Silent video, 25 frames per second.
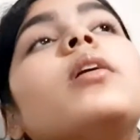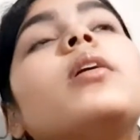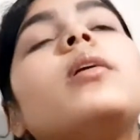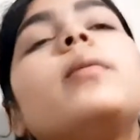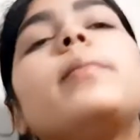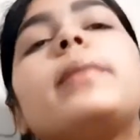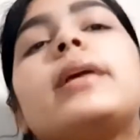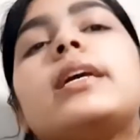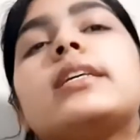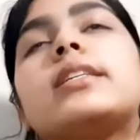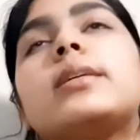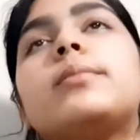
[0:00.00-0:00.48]

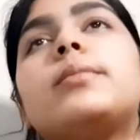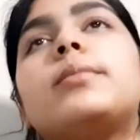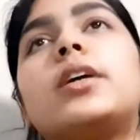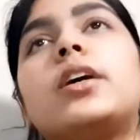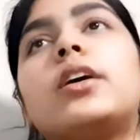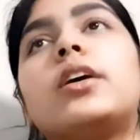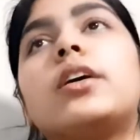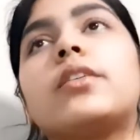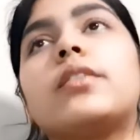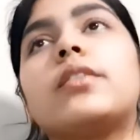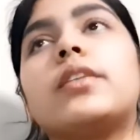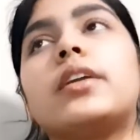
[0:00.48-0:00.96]
because I'm not
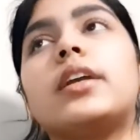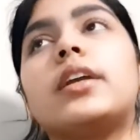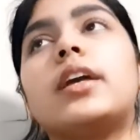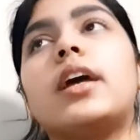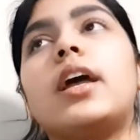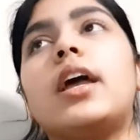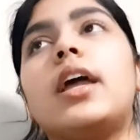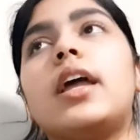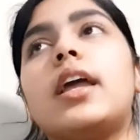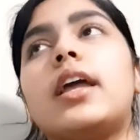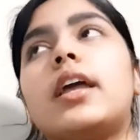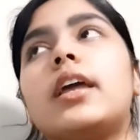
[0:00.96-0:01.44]
hungry
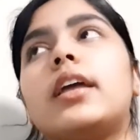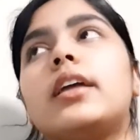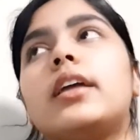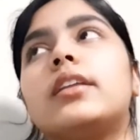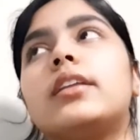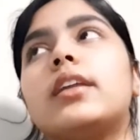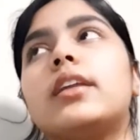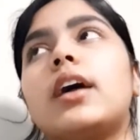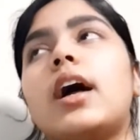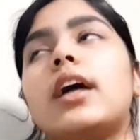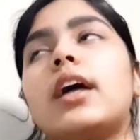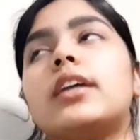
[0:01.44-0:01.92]

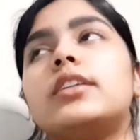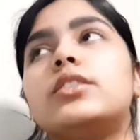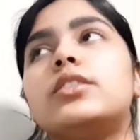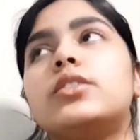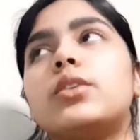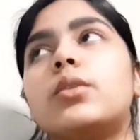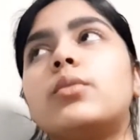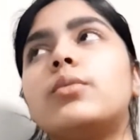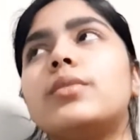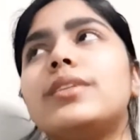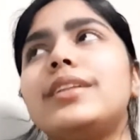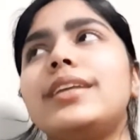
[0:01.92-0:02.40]
and I
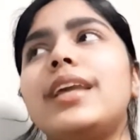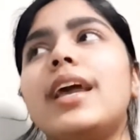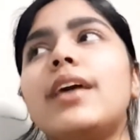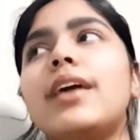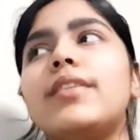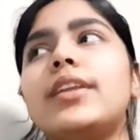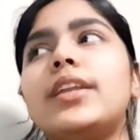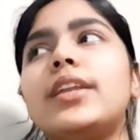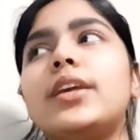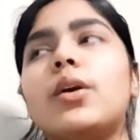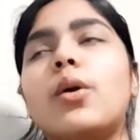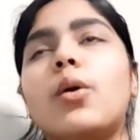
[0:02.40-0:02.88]
don't really have
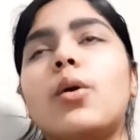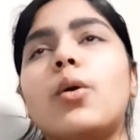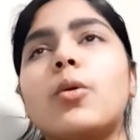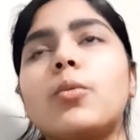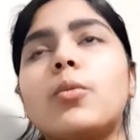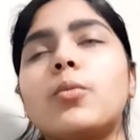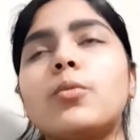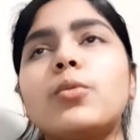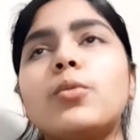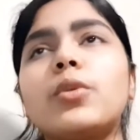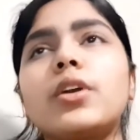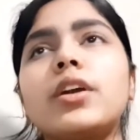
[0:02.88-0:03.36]
any
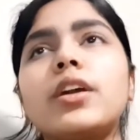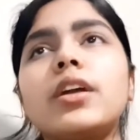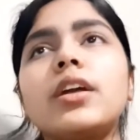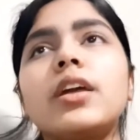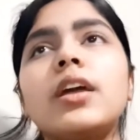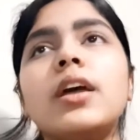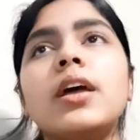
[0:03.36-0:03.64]
homework.